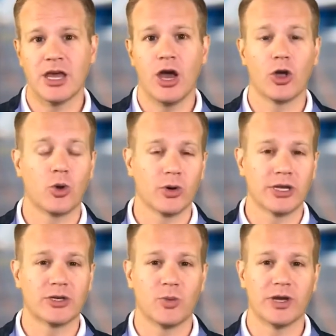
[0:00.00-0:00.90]

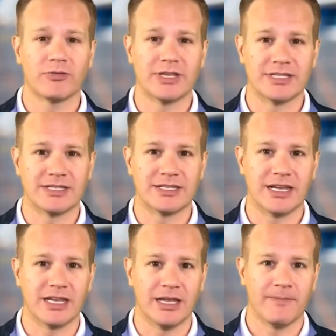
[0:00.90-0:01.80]
according to one recent
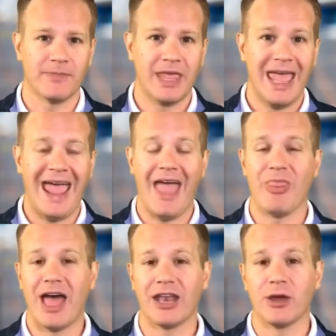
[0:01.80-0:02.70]
study, and
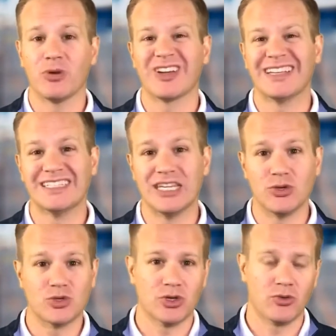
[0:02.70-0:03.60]
that number
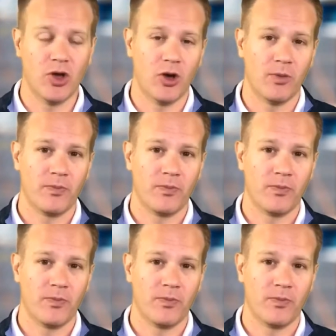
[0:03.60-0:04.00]
continues to grow.